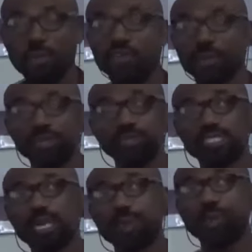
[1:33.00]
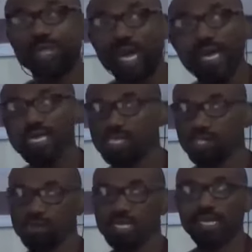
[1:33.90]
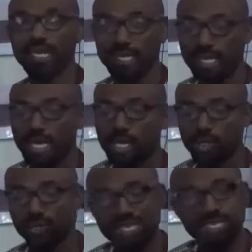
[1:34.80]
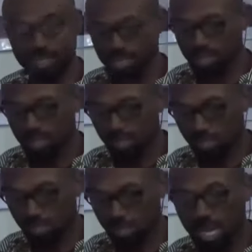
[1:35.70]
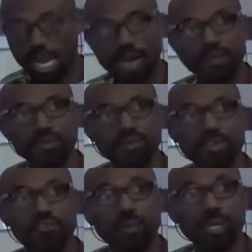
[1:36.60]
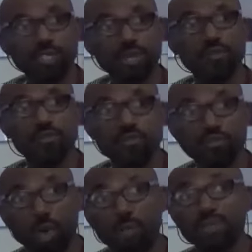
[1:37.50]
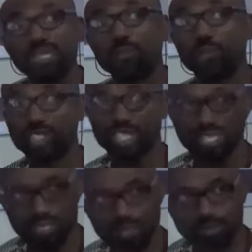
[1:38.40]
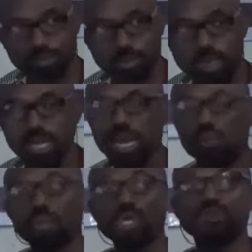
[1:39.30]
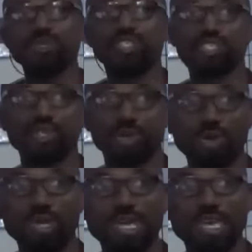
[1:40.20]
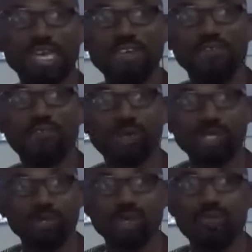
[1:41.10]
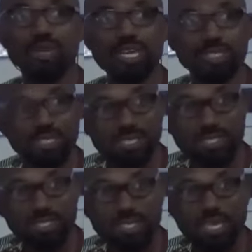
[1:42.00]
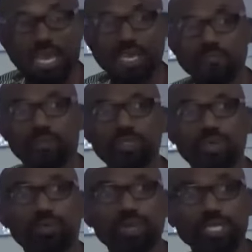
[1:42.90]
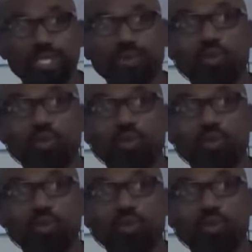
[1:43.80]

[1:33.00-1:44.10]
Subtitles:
for me to determine whether it's substandard. So this information from the budget. Now we must be sure if funds were released. If funds were not released,